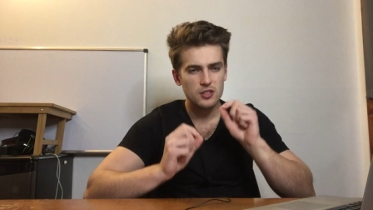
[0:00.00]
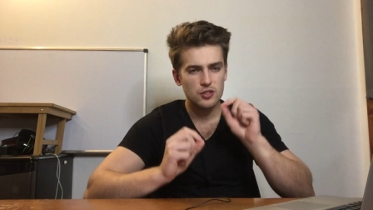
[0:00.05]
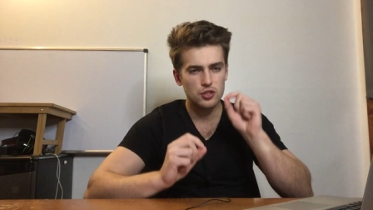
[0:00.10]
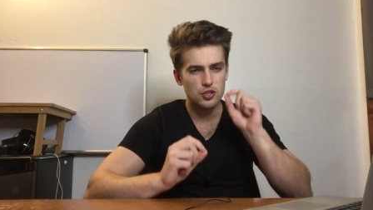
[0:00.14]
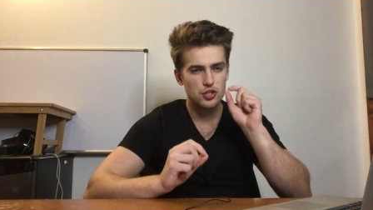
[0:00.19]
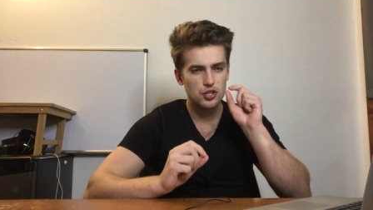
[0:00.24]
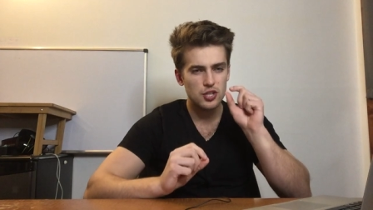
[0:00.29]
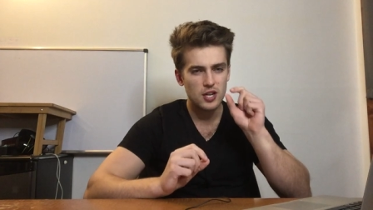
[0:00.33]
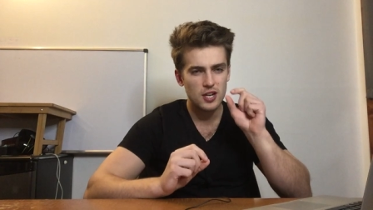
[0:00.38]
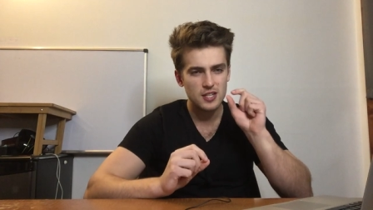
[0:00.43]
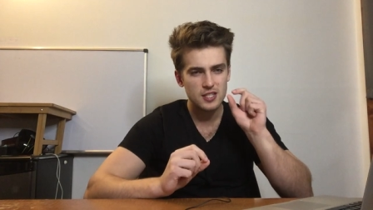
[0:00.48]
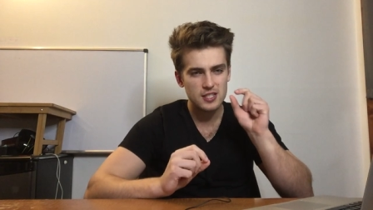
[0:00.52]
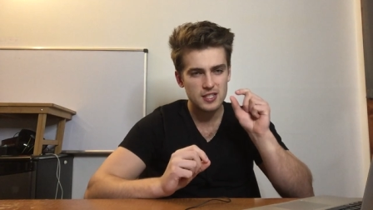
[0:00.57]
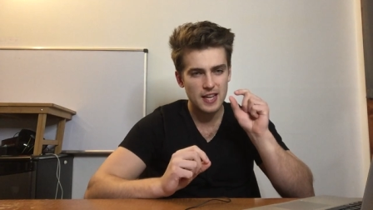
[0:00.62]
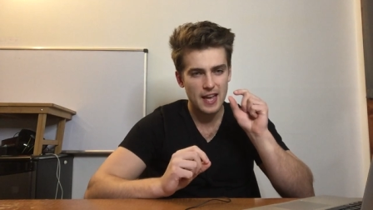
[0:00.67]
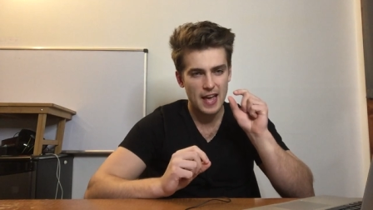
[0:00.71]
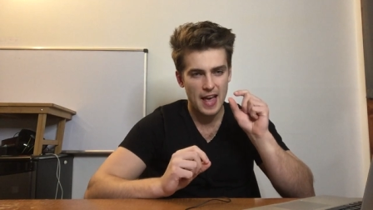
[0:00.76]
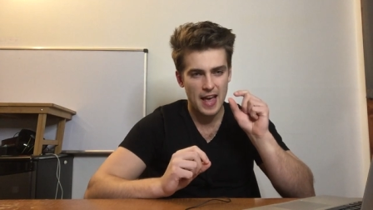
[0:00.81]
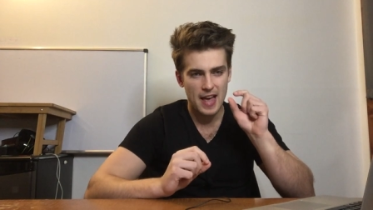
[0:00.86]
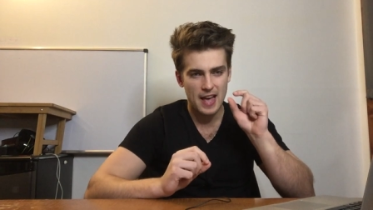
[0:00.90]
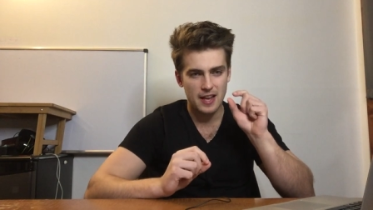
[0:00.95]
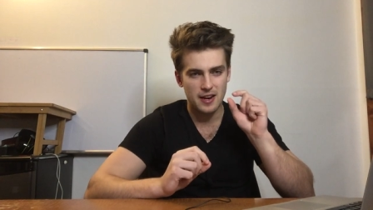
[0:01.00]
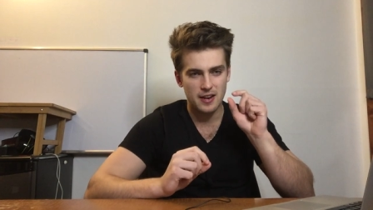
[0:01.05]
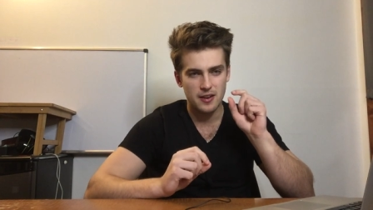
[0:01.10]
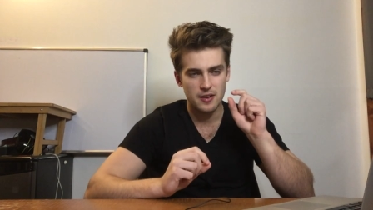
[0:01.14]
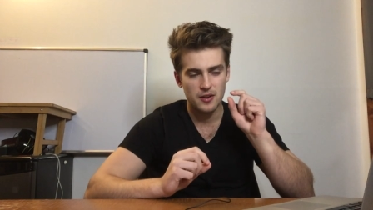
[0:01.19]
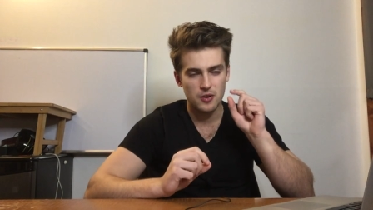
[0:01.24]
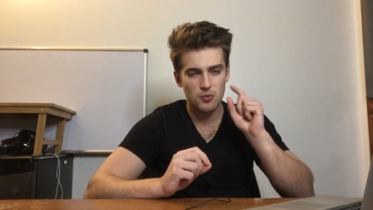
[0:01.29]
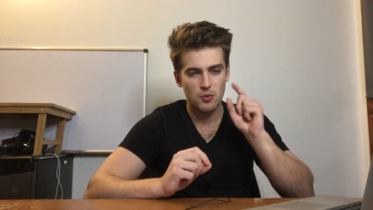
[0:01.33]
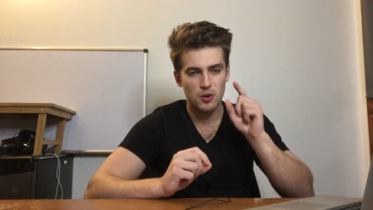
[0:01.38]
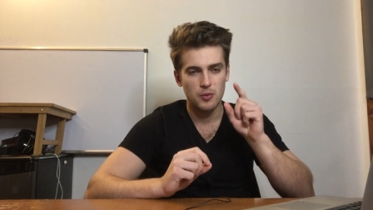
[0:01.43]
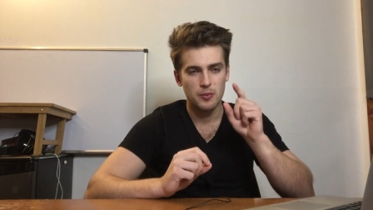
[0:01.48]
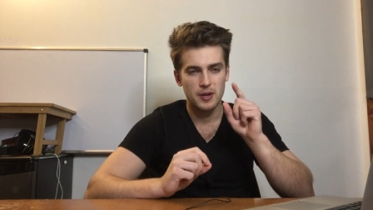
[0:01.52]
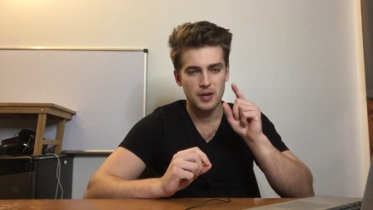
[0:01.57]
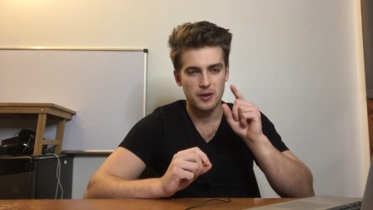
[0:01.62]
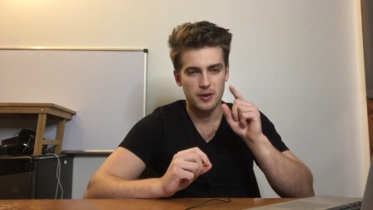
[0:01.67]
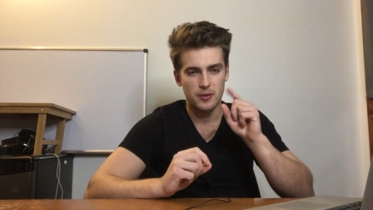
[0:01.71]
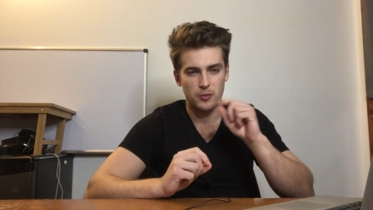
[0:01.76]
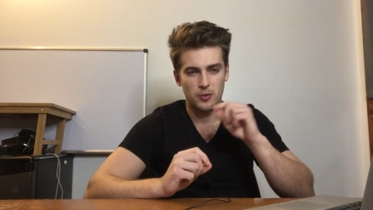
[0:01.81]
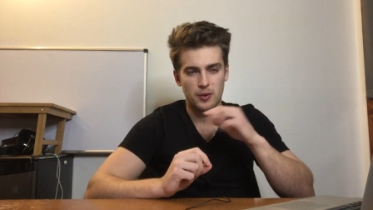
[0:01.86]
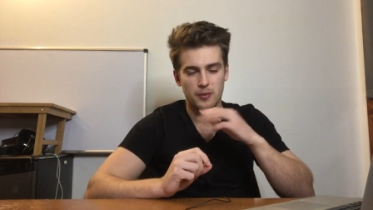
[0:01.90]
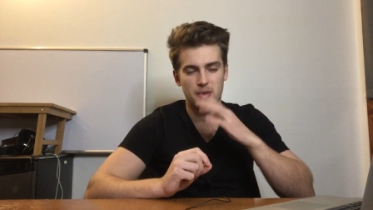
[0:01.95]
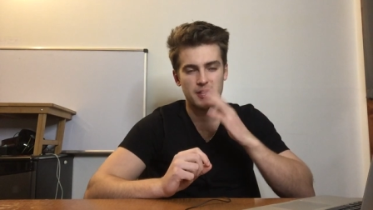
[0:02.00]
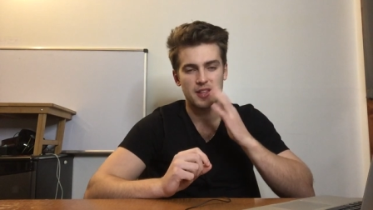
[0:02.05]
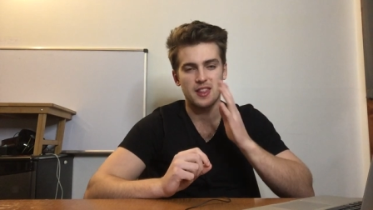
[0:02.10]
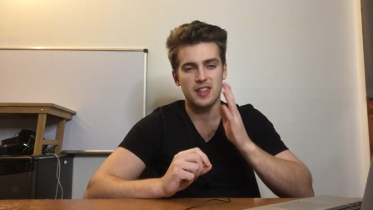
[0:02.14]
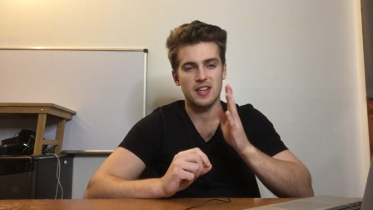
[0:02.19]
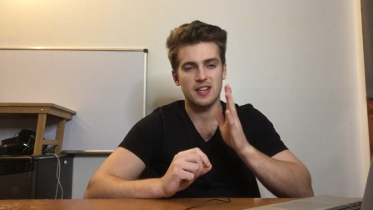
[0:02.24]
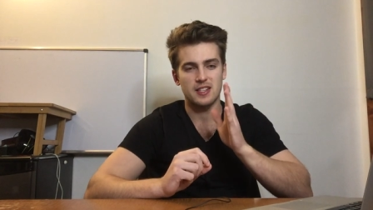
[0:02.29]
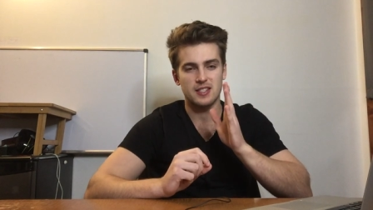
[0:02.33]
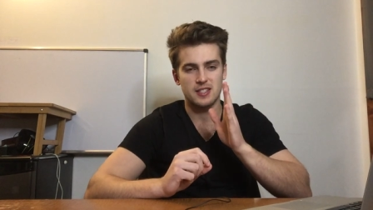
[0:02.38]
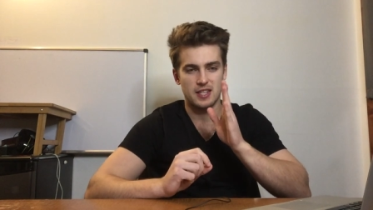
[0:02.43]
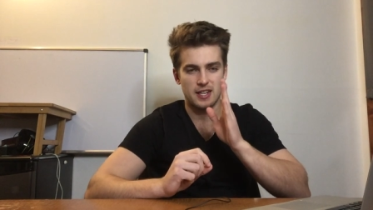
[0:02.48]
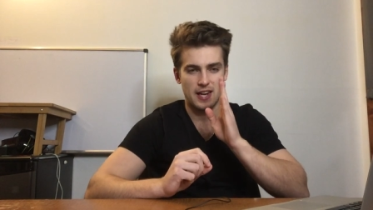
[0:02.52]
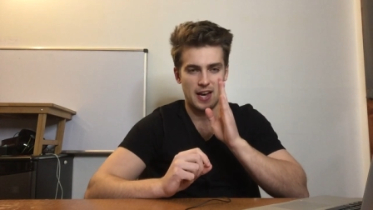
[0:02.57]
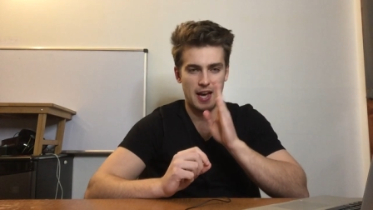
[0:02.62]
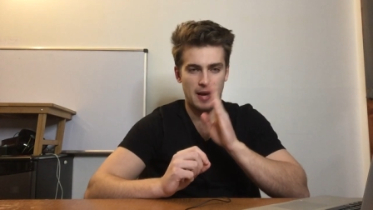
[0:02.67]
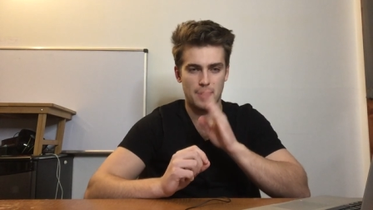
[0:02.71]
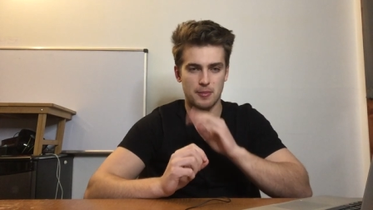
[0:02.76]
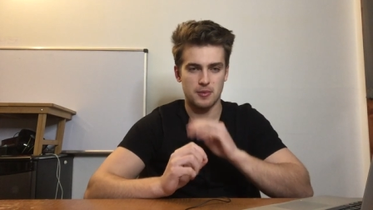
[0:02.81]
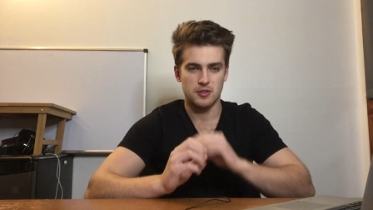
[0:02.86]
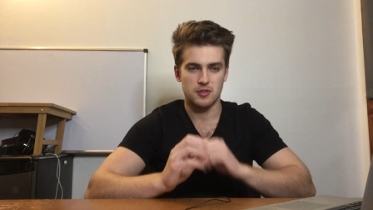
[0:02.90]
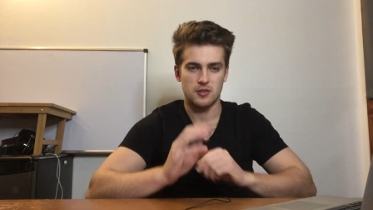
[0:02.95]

just ahead what we are, what we think is going to happen.